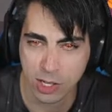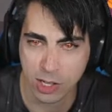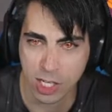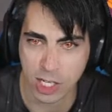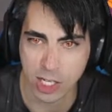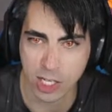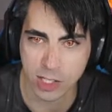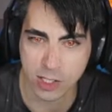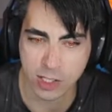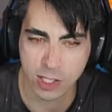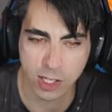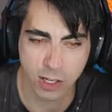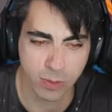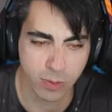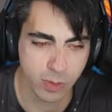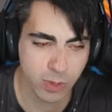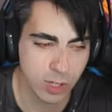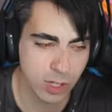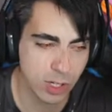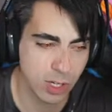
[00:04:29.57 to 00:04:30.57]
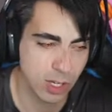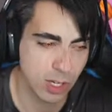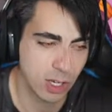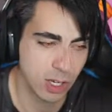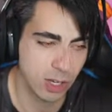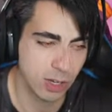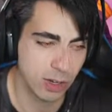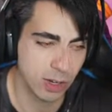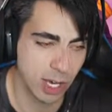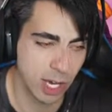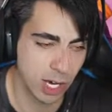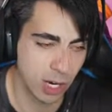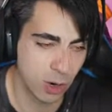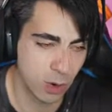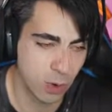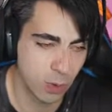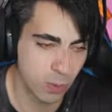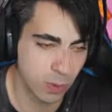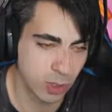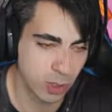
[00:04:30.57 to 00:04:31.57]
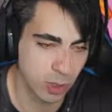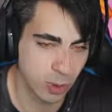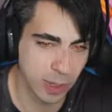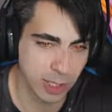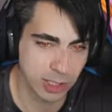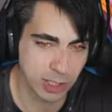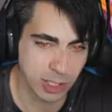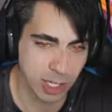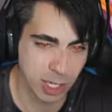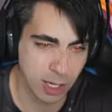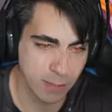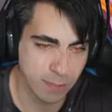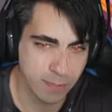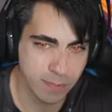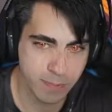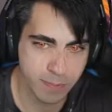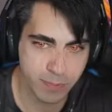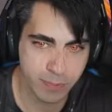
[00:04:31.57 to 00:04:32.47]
Then hit save. Now, when you go back to game,